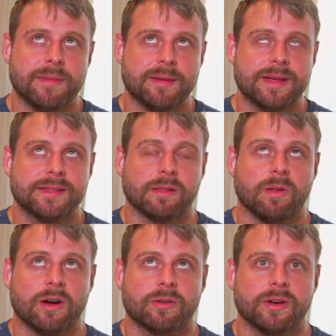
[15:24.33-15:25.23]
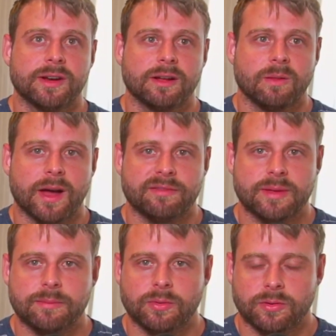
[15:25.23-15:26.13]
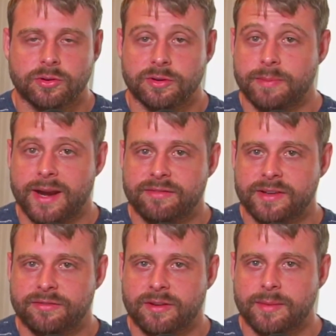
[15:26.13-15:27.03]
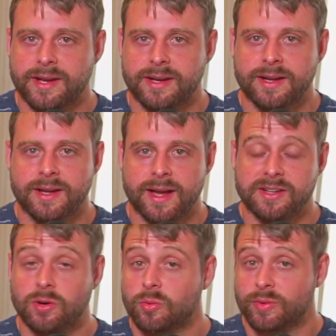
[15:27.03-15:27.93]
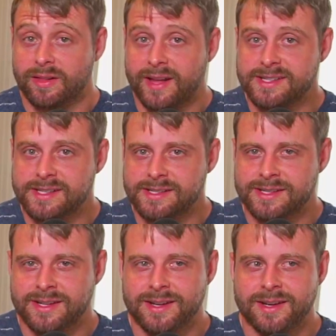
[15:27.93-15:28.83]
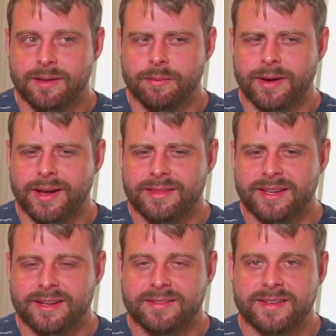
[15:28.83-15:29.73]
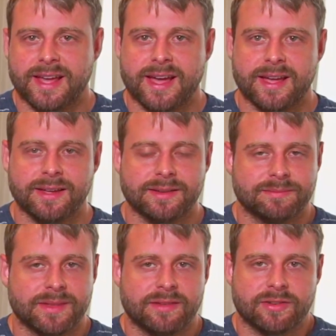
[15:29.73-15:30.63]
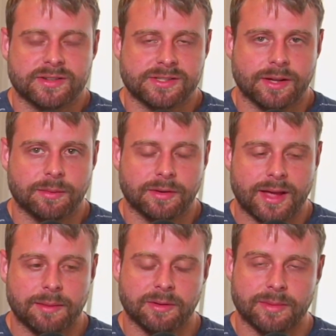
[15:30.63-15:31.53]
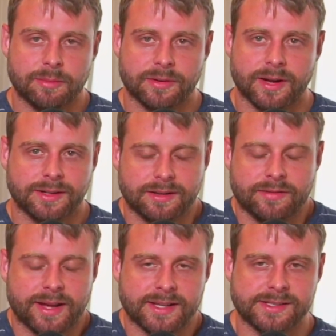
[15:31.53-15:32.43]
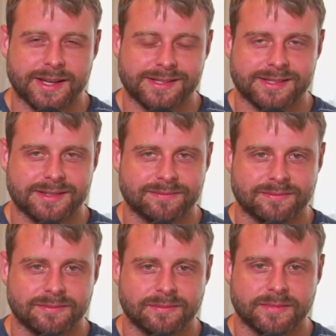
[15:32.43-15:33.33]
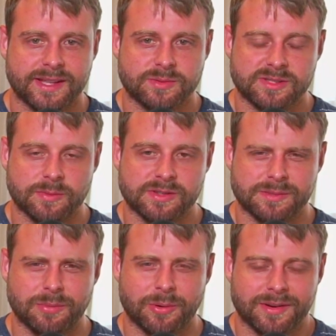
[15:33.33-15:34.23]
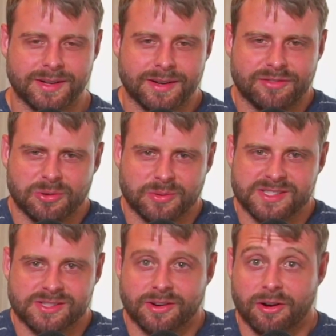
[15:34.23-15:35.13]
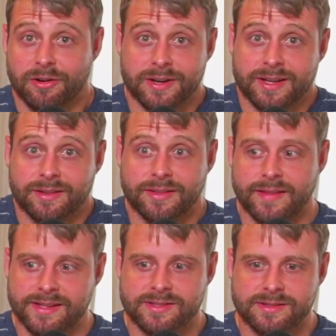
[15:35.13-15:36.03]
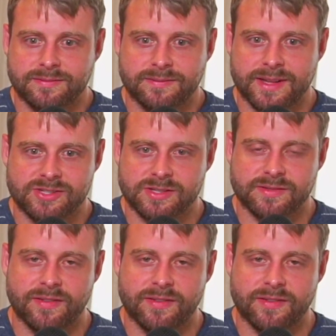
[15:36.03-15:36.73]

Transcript: Maybe in the long run, a lot of people could benefit from it and don't realize it. But at the end of the day, if you're still able to be productive, I guess that's what's most important. And if your wrists aren't hurting, then that's just